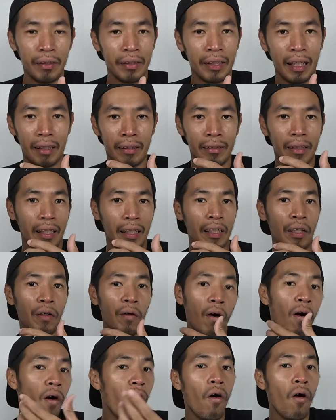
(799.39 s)
You can
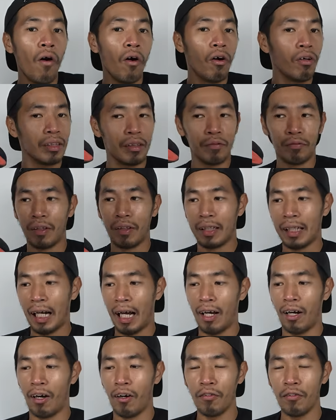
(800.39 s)
tackle all different kind